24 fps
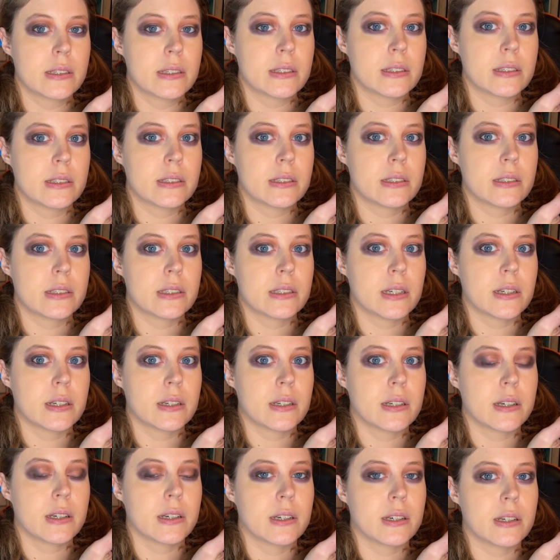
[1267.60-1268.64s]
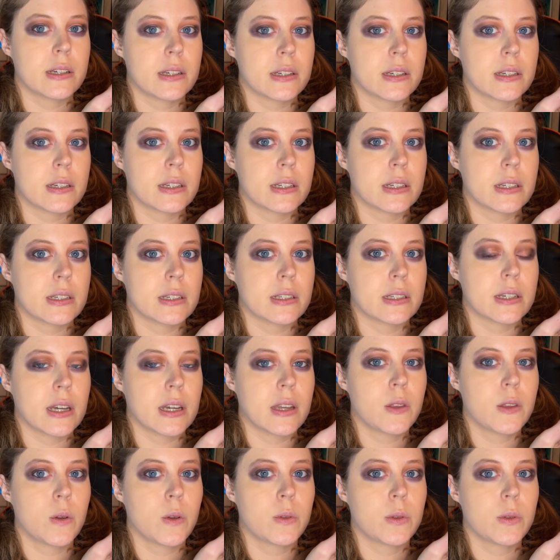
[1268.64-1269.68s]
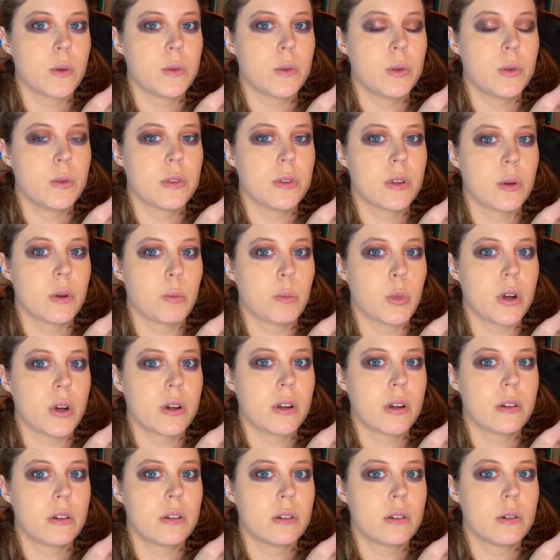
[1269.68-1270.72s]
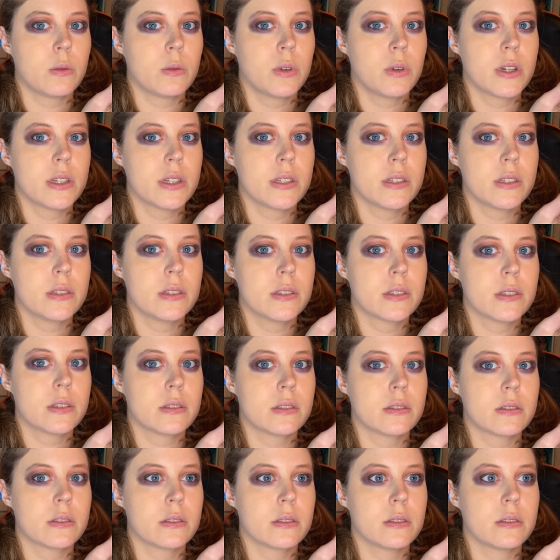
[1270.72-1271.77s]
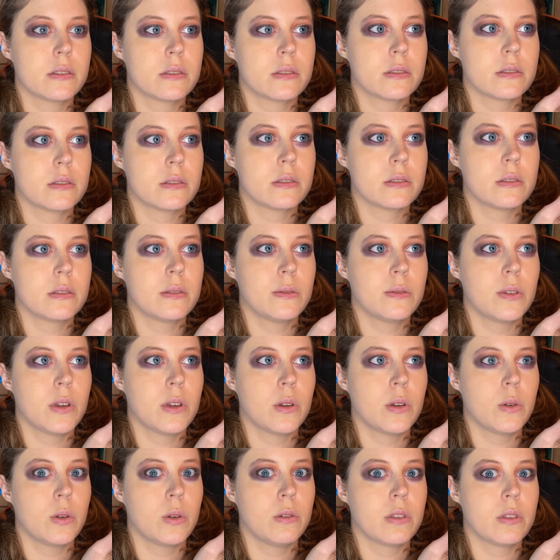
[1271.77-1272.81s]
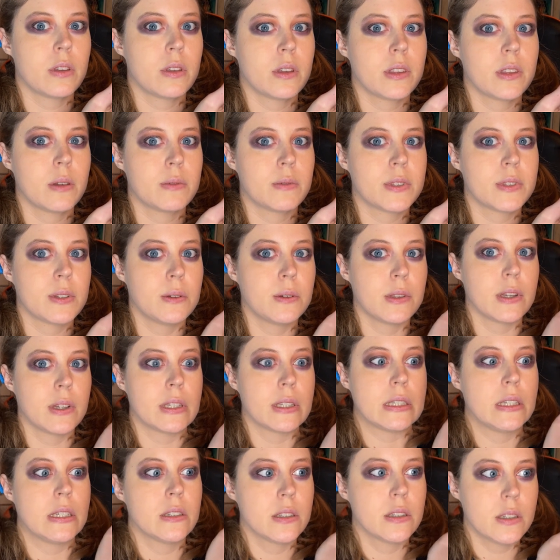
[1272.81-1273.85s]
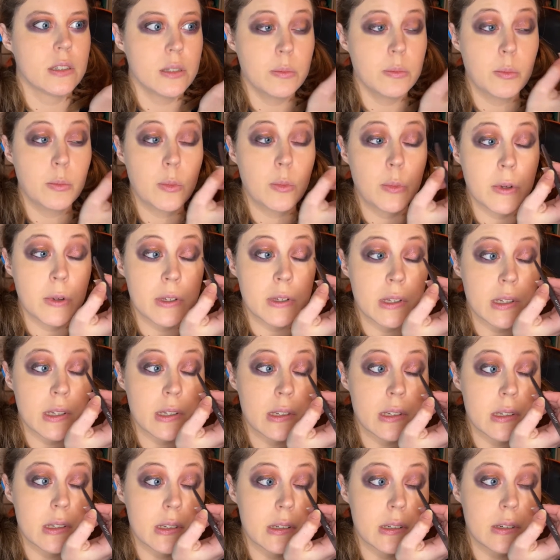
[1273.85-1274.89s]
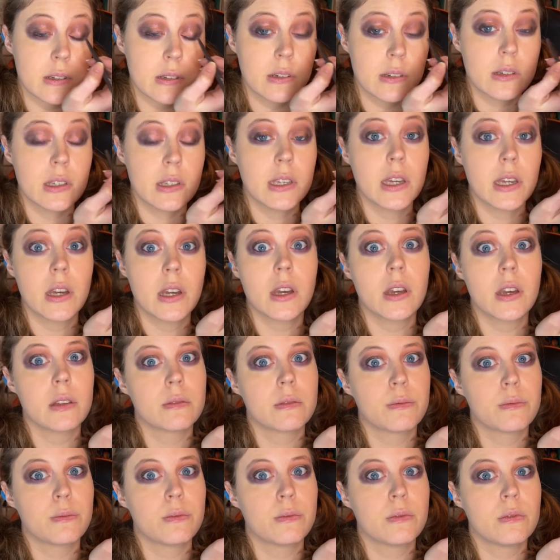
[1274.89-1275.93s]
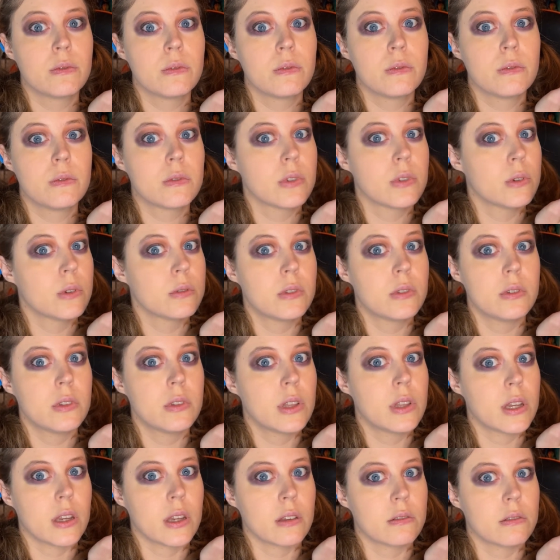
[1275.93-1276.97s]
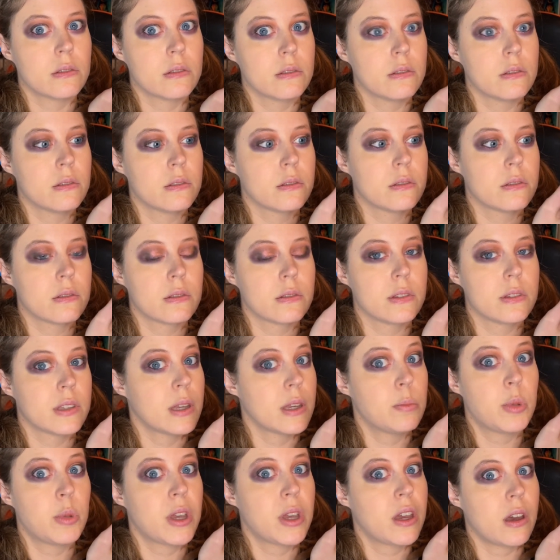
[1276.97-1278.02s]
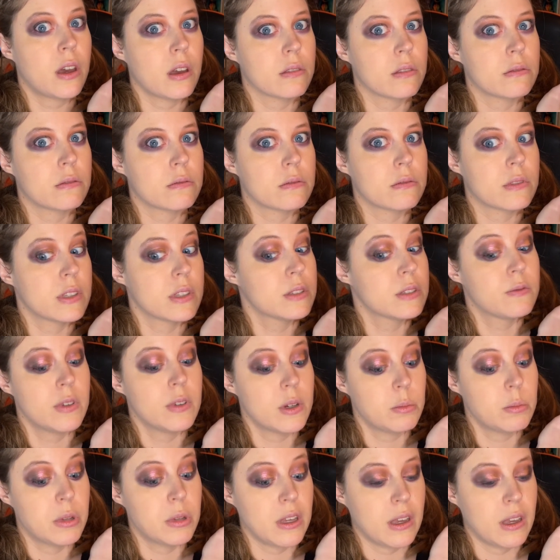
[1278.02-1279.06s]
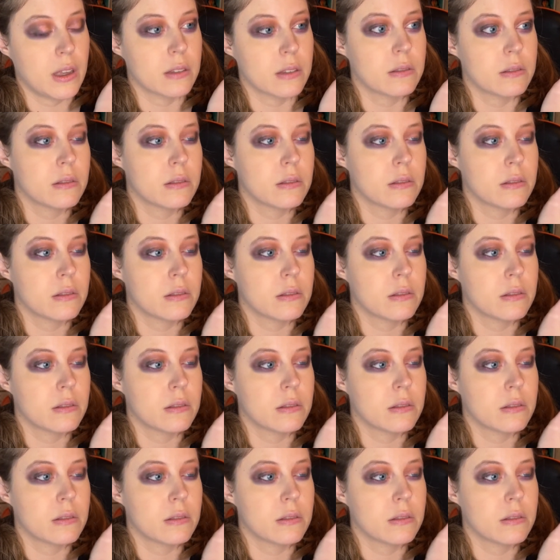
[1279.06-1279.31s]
I don't know who their marketer was, who thought that was a good idea, but yeah, don't do that. It's that bad. That's very bad.